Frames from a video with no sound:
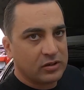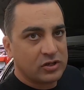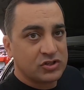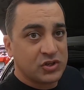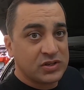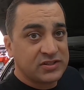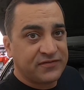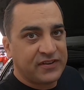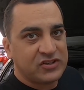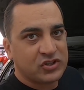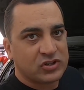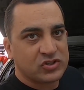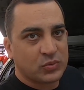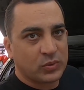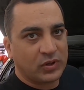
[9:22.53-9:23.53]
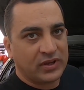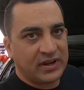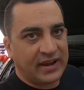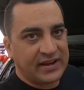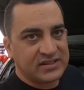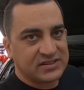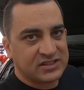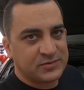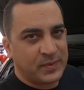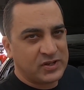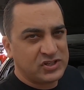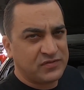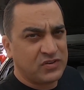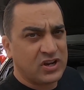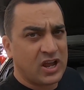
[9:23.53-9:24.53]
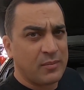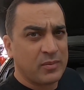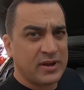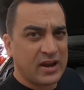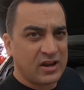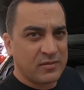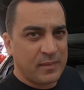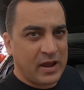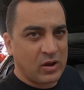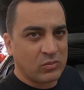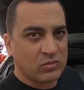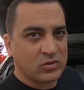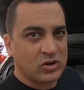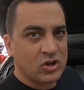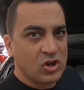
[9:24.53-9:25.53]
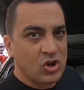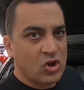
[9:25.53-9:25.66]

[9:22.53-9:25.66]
So this feature is really nice, especially if you're coming down the mountain,